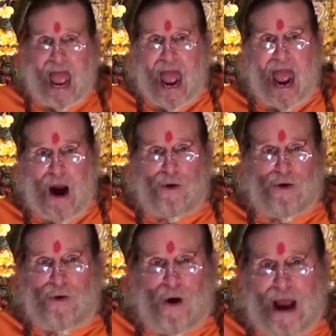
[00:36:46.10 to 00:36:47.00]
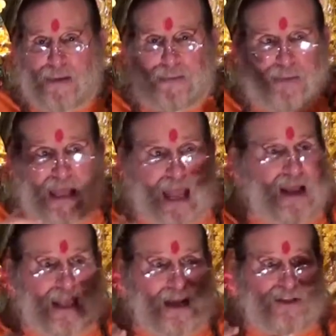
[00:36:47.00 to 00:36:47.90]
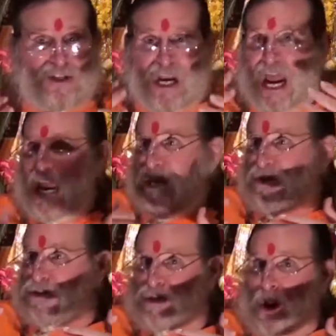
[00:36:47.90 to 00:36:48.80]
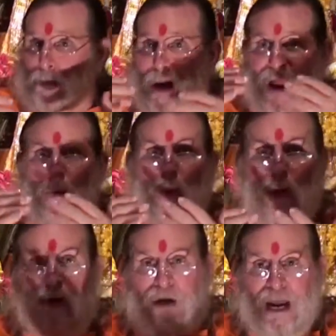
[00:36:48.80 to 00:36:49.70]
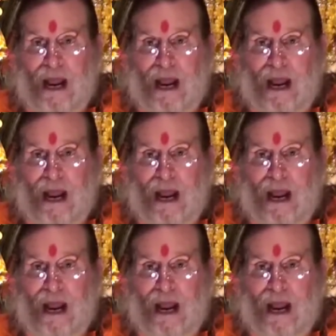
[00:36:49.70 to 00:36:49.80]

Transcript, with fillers: how do I eh, eh, eh, change my work